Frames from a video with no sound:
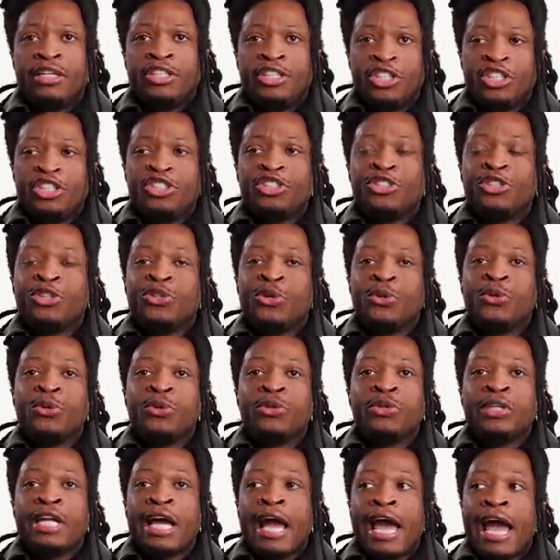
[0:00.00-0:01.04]
Just
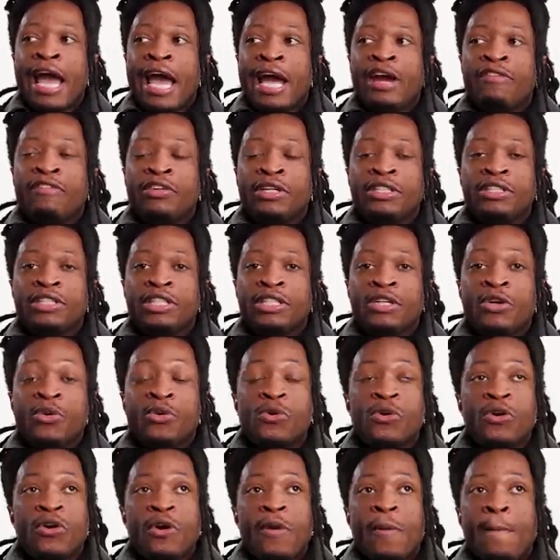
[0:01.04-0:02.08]
Google the average,
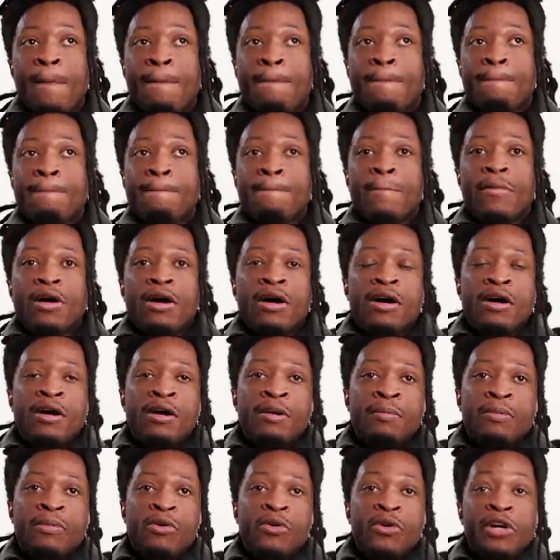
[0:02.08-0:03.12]

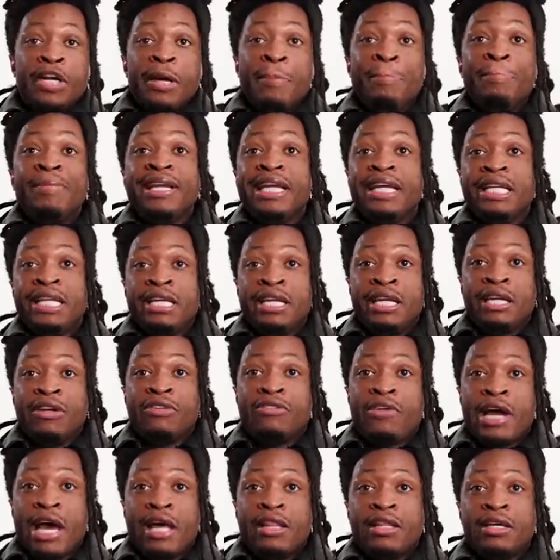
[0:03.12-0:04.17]
or the median
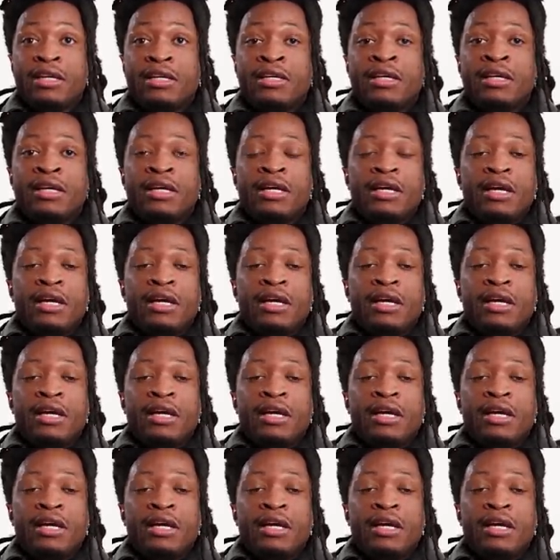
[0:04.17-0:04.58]
rather,